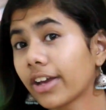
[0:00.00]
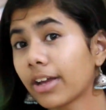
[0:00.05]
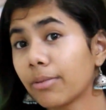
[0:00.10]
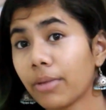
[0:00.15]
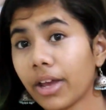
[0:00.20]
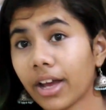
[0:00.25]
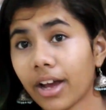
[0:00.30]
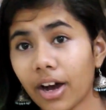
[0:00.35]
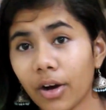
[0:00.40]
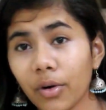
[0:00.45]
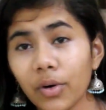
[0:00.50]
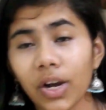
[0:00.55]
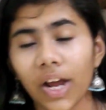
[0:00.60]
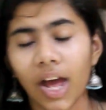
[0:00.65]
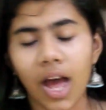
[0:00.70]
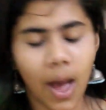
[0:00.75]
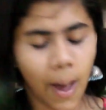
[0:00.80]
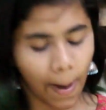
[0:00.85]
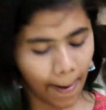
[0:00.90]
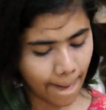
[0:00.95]
you can make out.
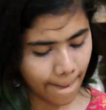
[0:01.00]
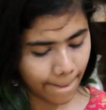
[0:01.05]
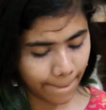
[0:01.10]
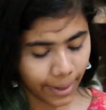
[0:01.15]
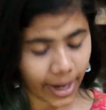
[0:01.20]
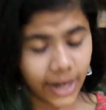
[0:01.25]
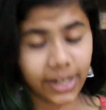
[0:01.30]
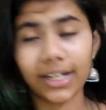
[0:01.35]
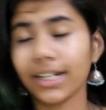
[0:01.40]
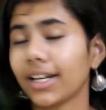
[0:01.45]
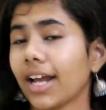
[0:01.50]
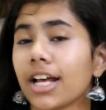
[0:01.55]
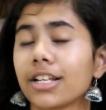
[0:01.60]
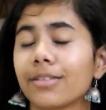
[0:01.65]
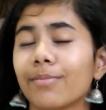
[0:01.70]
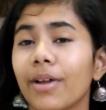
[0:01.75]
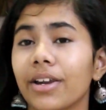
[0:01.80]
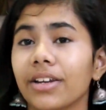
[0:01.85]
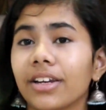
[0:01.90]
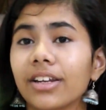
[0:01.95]
But it has
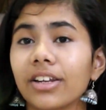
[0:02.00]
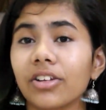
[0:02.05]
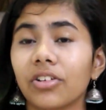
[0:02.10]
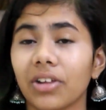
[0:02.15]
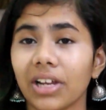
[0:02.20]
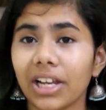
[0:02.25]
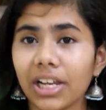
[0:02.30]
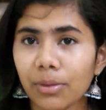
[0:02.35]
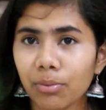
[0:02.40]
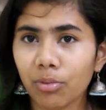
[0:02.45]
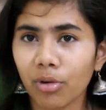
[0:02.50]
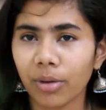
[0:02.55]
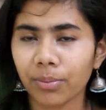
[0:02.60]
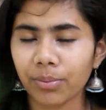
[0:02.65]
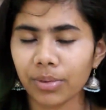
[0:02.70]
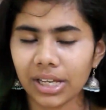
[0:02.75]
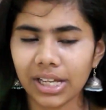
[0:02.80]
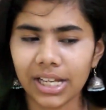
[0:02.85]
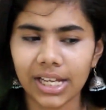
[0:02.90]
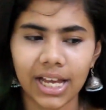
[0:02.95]
blended in really
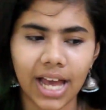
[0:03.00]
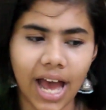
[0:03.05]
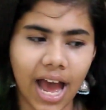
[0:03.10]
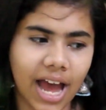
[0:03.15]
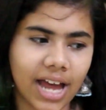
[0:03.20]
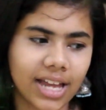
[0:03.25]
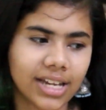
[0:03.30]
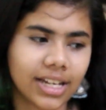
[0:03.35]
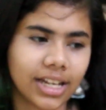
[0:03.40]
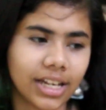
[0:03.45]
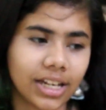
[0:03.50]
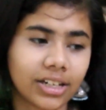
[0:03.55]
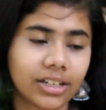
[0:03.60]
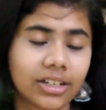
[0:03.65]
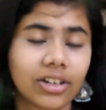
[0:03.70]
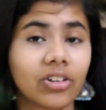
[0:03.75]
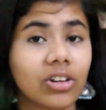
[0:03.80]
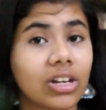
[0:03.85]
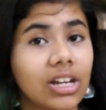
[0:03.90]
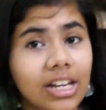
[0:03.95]
properly and it
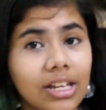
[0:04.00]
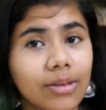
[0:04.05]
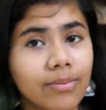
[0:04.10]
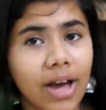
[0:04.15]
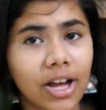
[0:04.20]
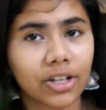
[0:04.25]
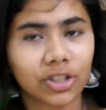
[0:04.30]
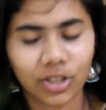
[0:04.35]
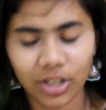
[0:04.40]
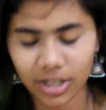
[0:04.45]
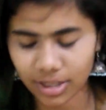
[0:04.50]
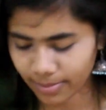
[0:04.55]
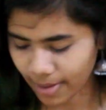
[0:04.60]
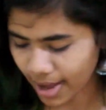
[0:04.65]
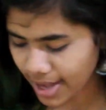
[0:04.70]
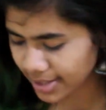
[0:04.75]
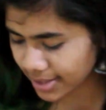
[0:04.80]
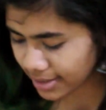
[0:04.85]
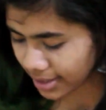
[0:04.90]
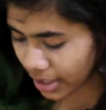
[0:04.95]
really matches
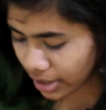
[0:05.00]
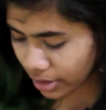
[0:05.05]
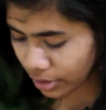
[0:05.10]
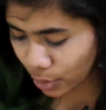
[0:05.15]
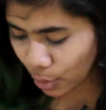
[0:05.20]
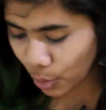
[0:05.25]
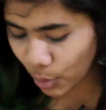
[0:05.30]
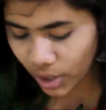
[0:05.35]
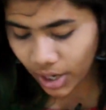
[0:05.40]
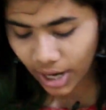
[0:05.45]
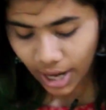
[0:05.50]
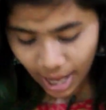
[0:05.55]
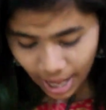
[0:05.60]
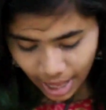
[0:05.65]
my skin tone.